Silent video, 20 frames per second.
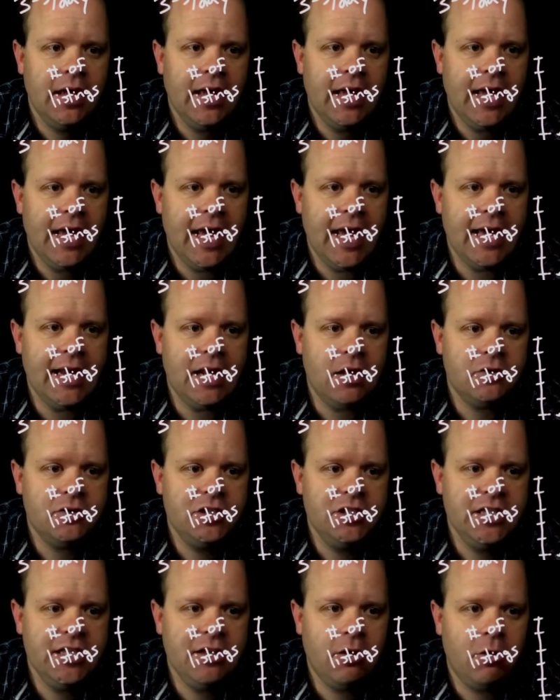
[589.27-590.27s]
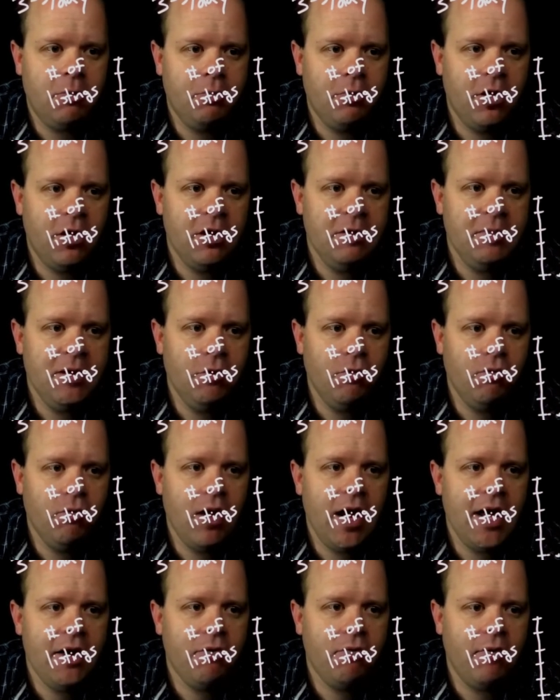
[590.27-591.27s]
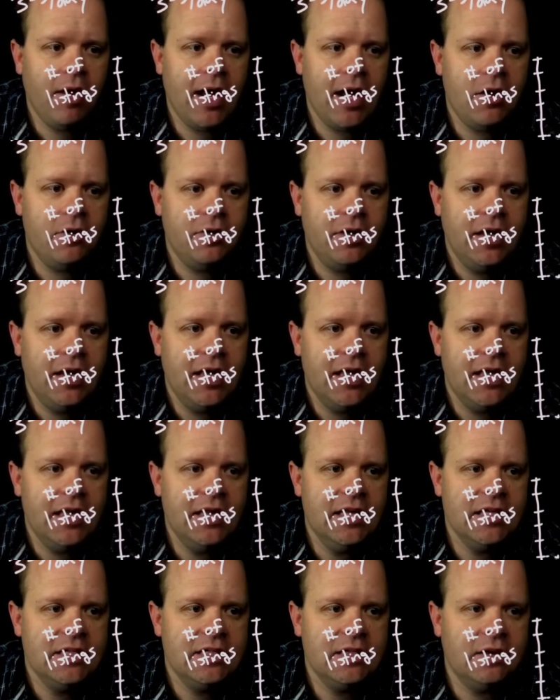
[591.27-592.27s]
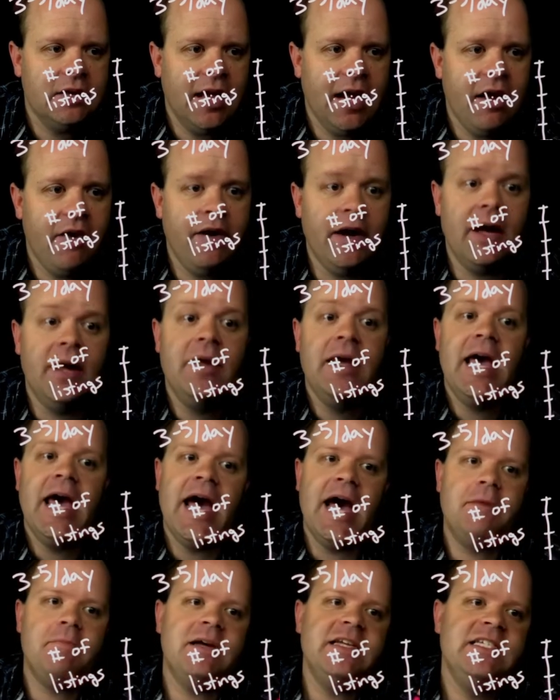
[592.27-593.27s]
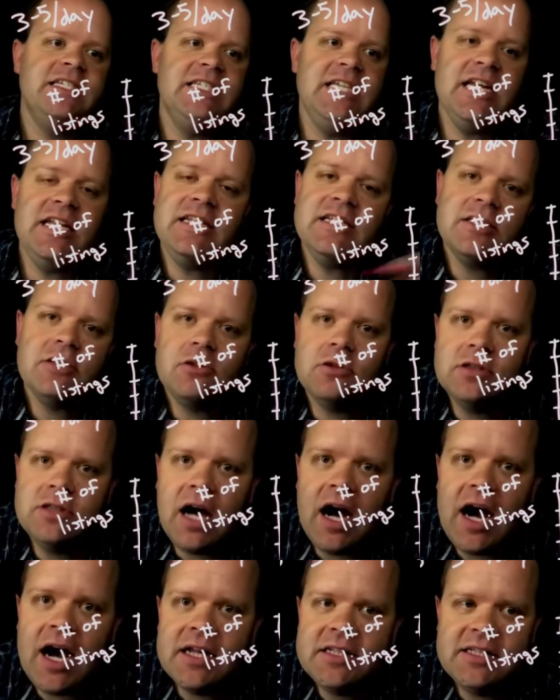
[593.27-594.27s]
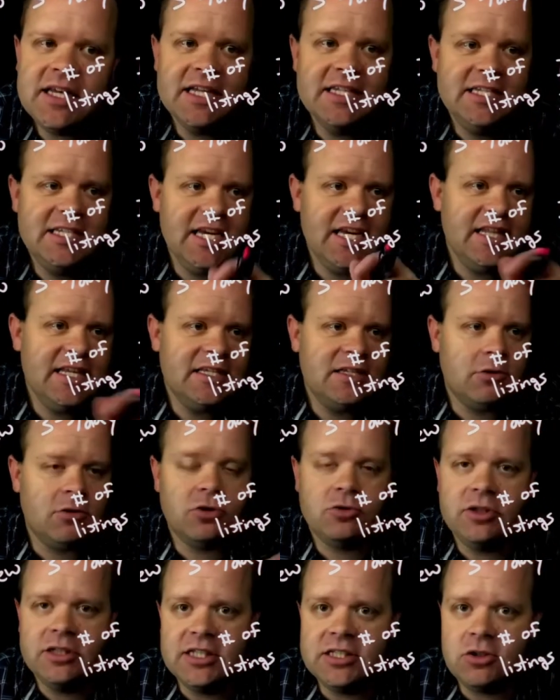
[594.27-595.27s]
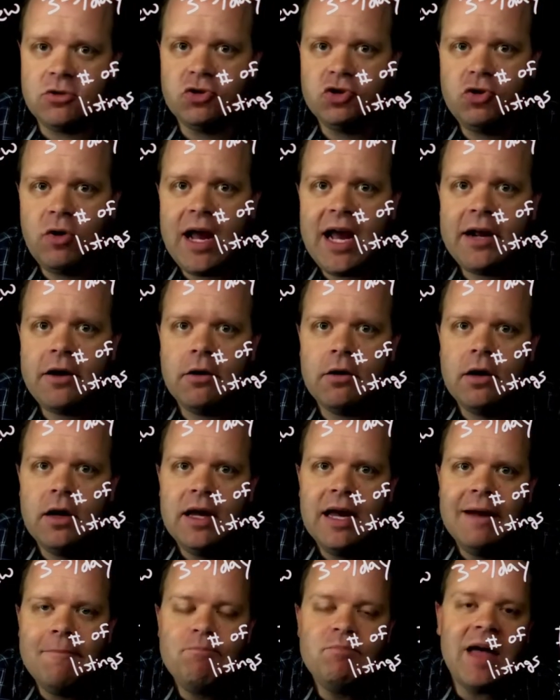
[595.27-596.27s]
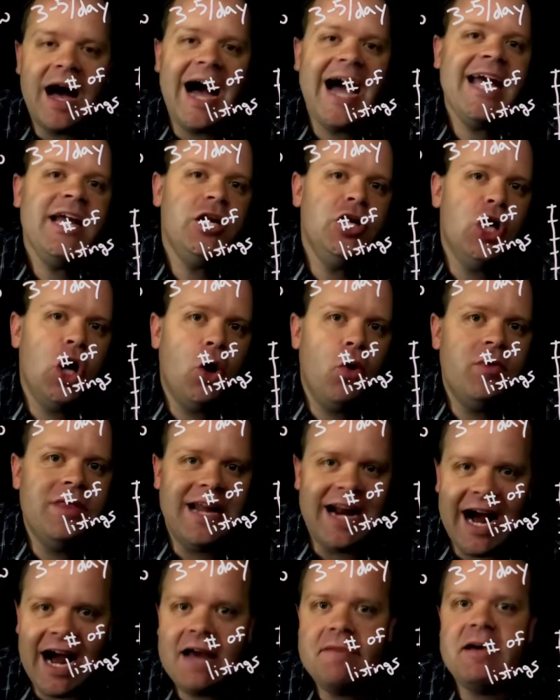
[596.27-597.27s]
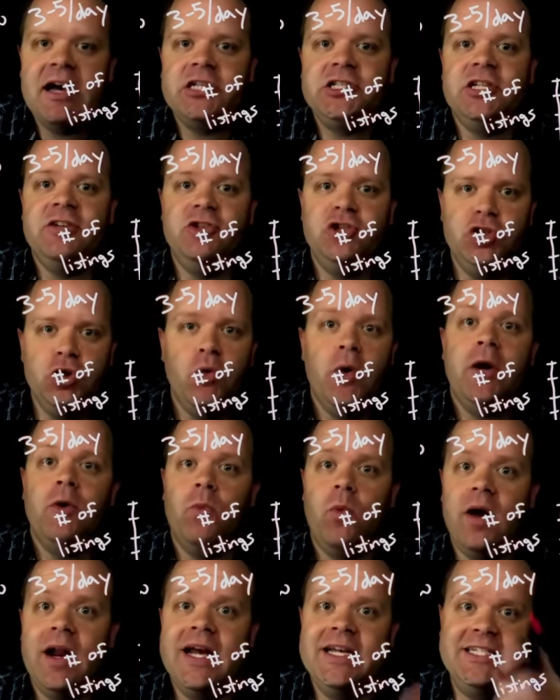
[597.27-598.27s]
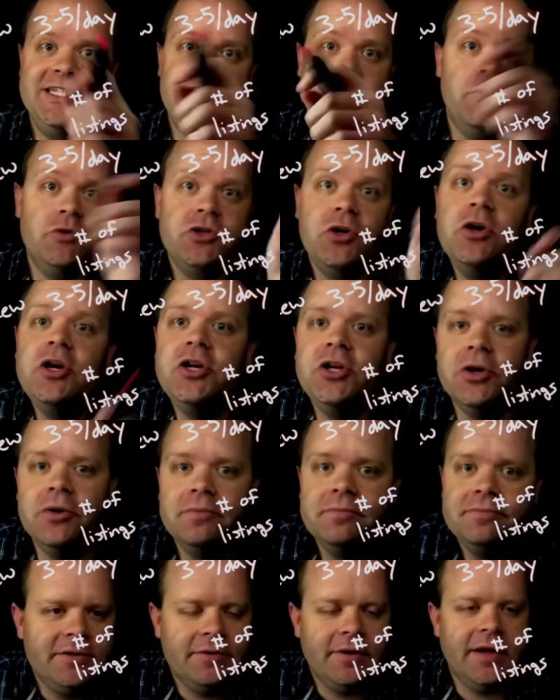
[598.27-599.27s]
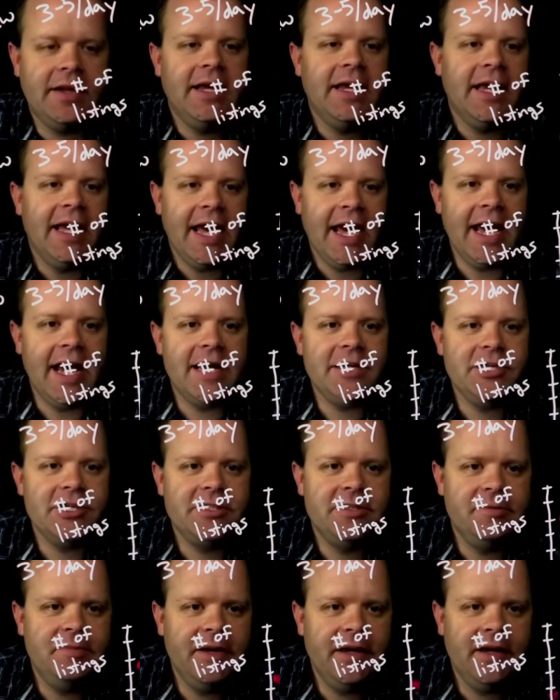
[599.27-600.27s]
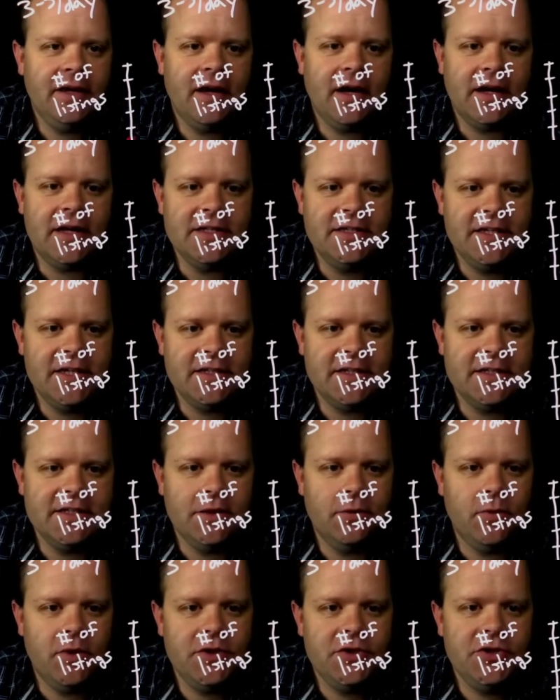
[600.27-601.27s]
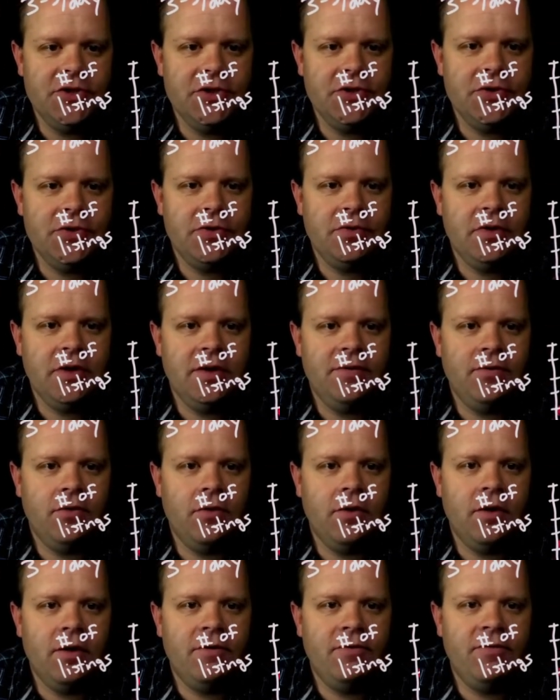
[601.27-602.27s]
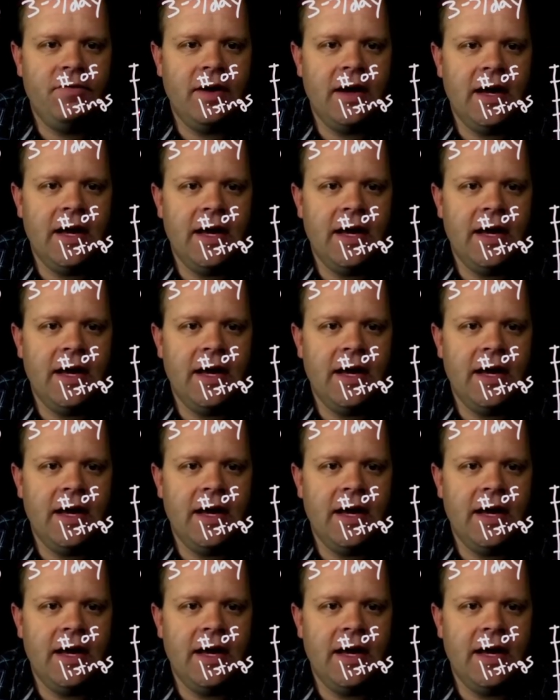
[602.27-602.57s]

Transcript: And I'll see that I'll probably be right around this little area. And by seeing these little dots and seeing this little tracker, I know that I'm actually doing what I said I was going to do, right? And just to be consistency, 1, 2, 3, 4, 5,